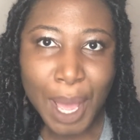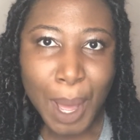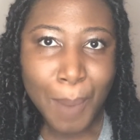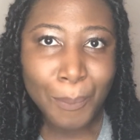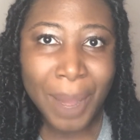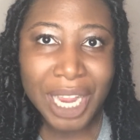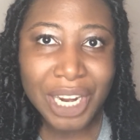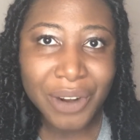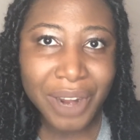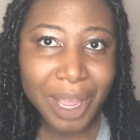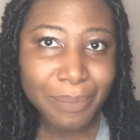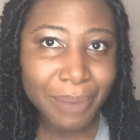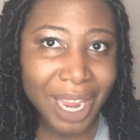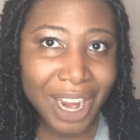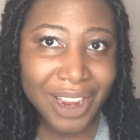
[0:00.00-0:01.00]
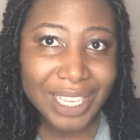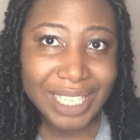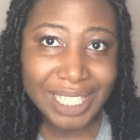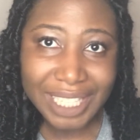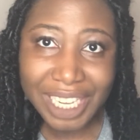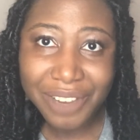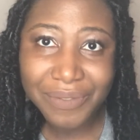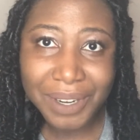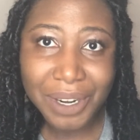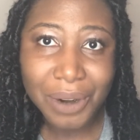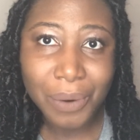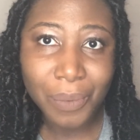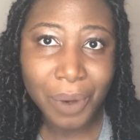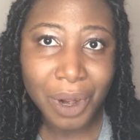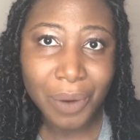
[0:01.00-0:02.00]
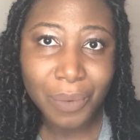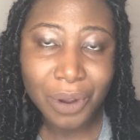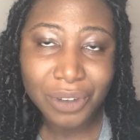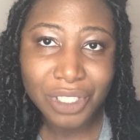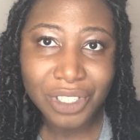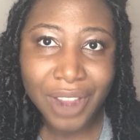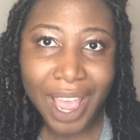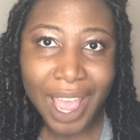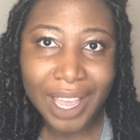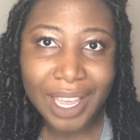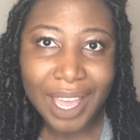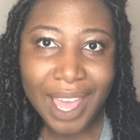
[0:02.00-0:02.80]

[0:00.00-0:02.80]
My grandparents lived near a railroad track,